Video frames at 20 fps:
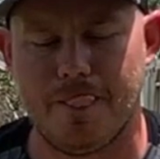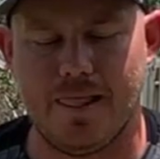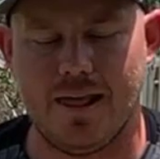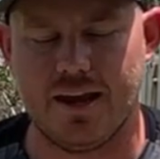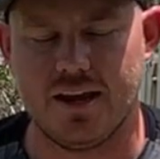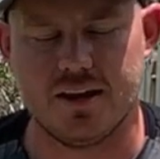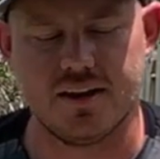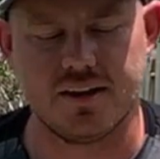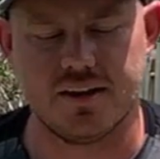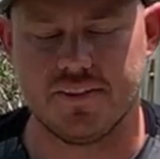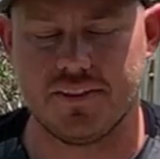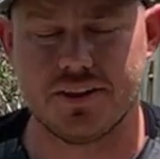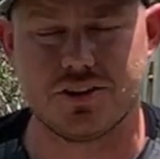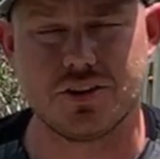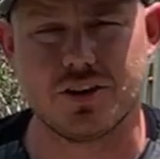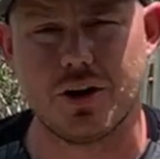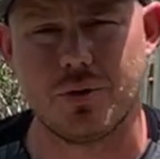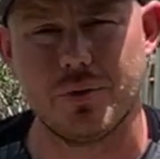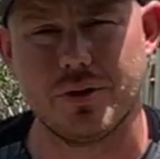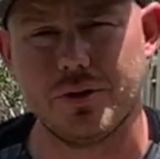And they
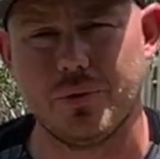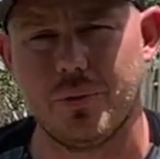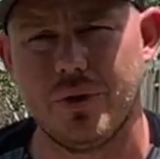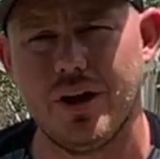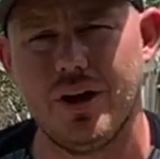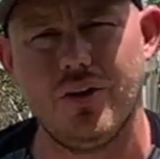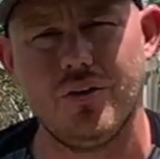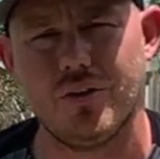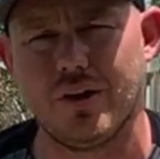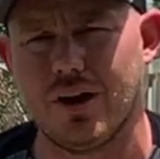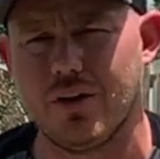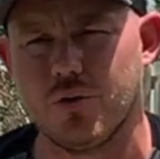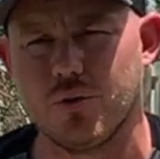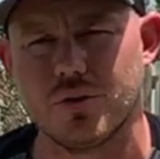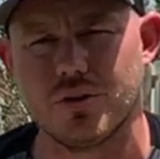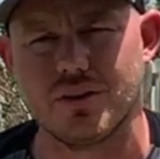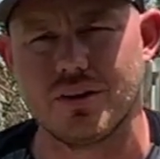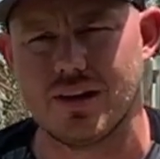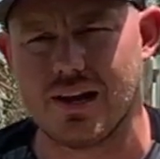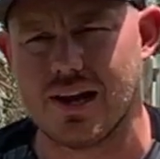turned out really well. I
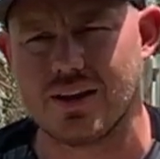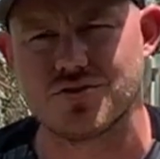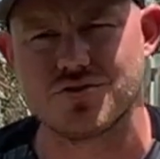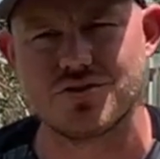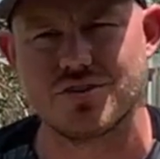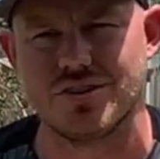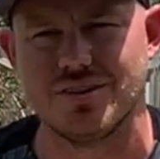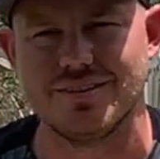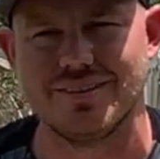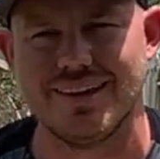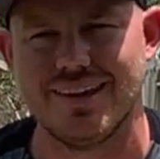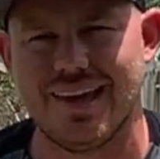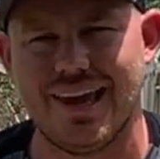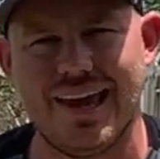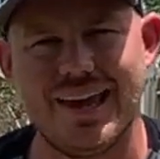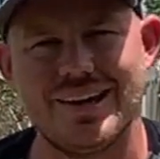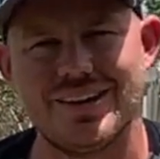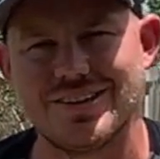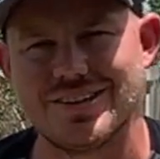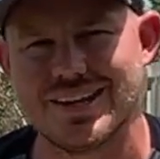ordered an extra
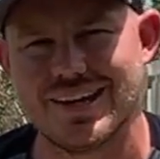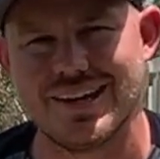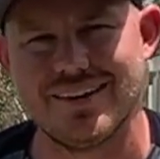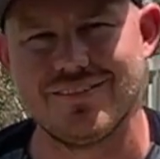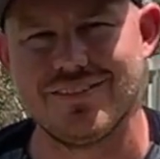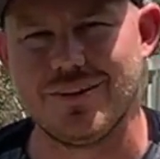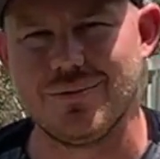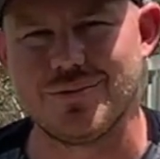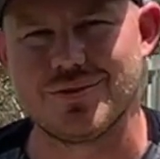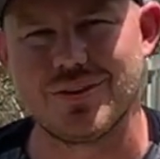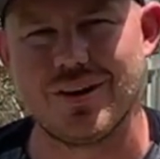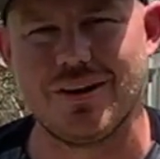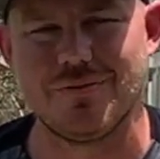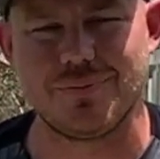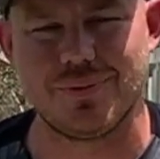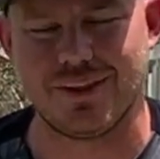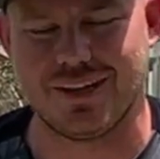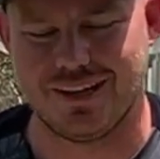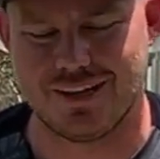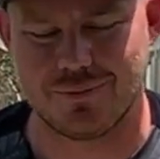8 or 10 of them, so I
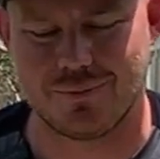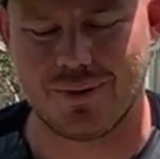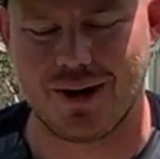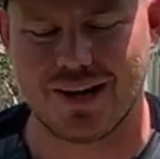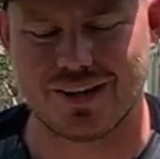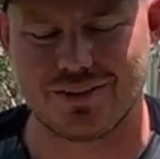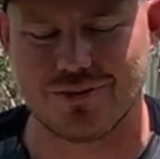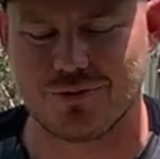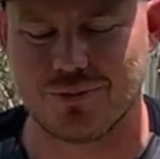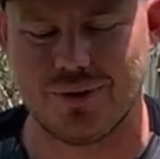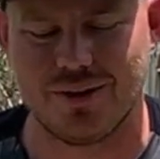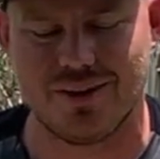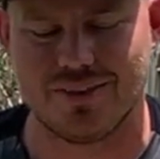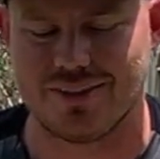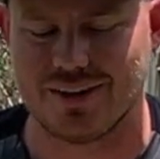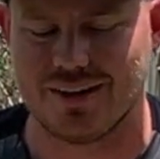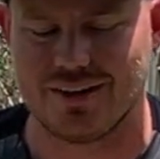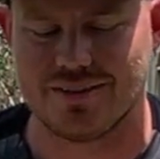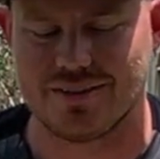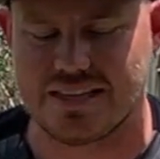have plenty to practice
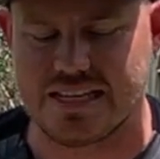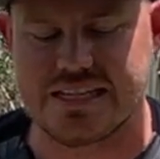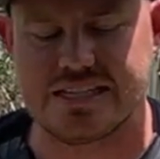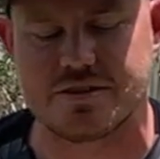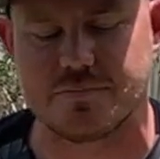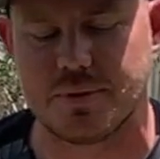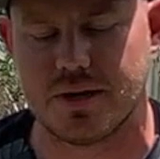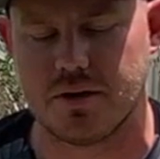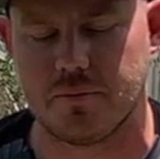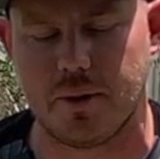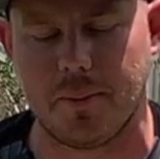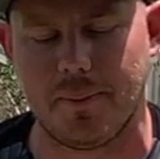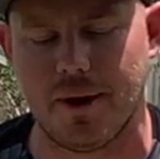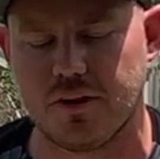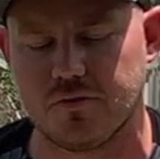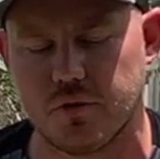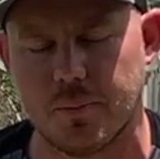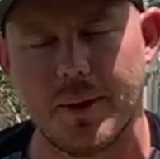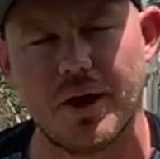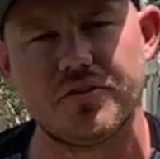with. And these have been in my
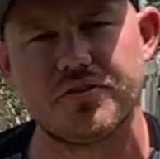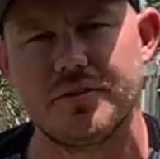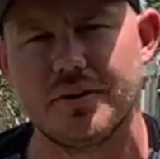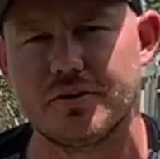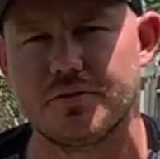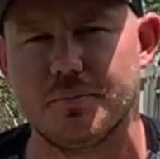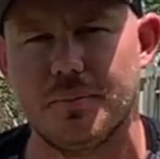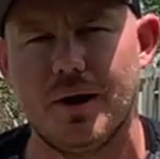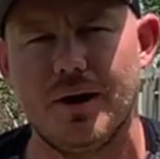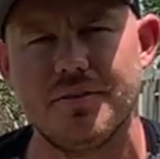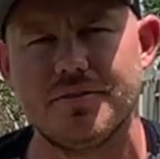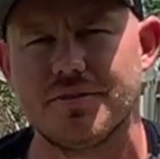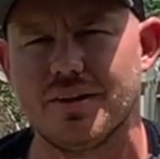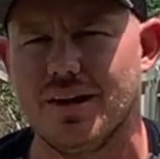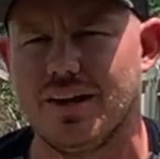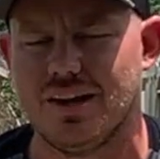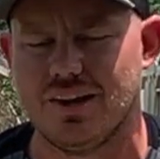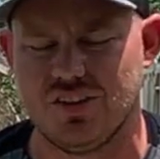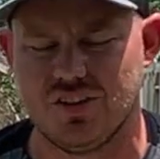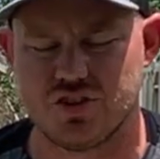bag for about 6 months.
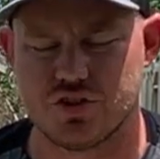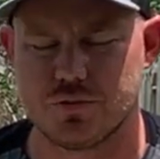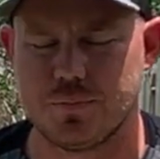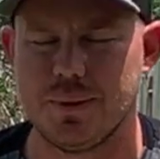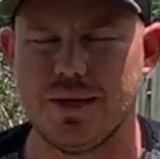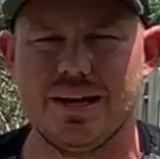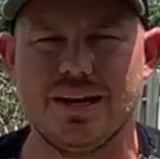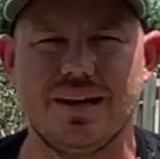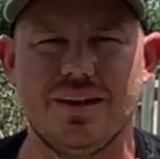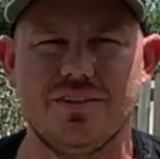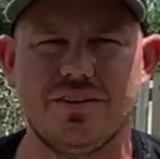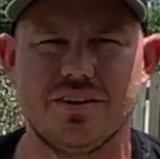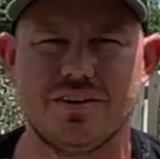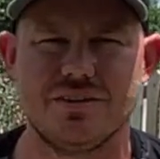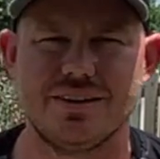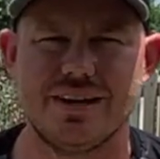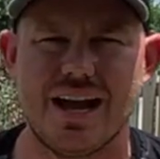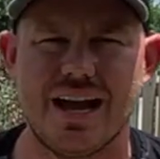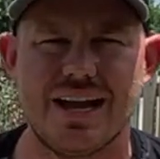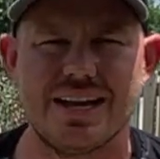They're just beat in,
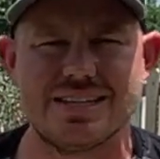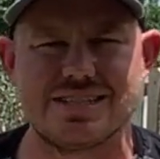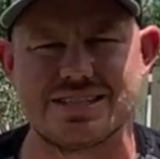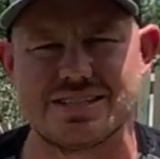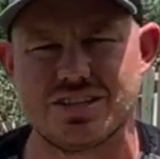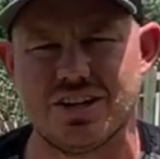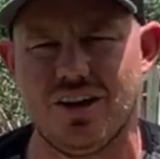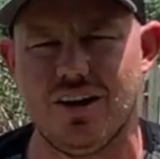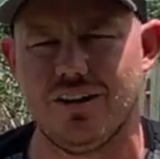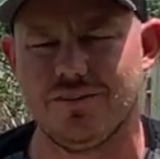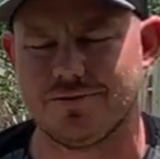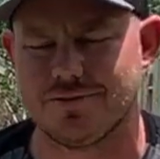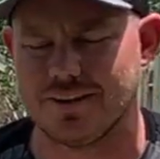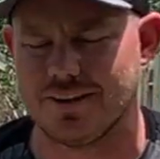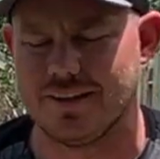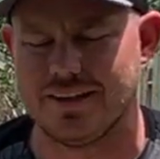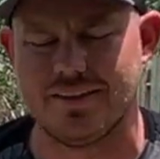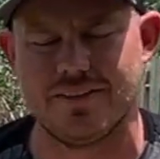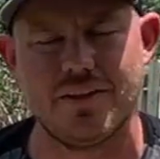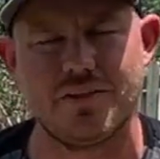they're nice, soft,
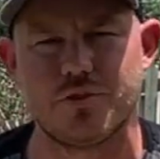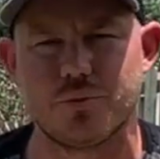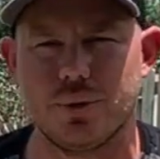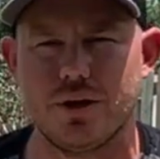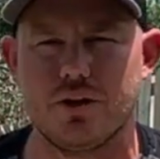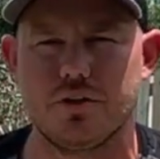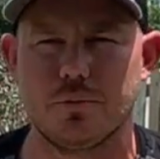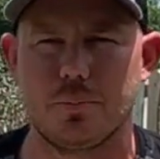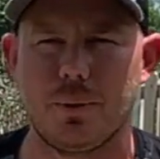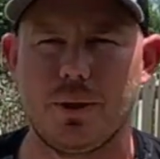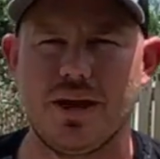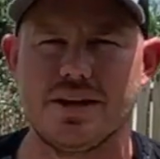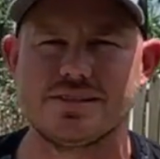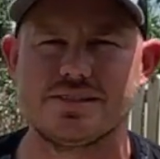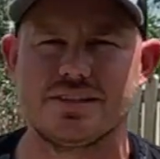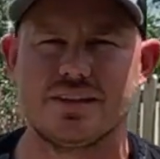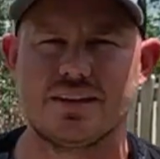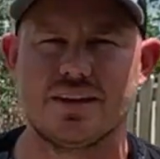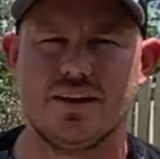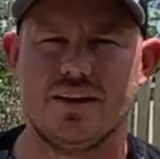and that 300
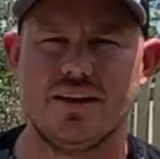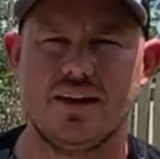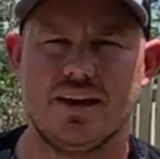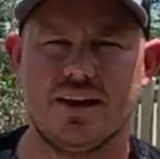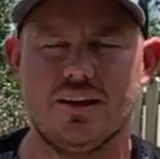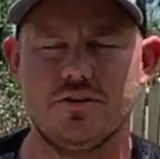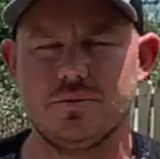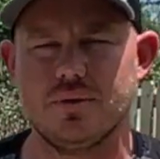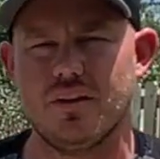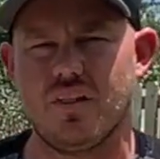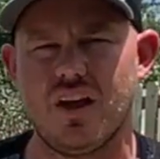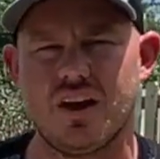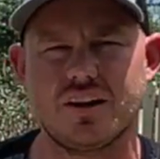plastic gives me a lot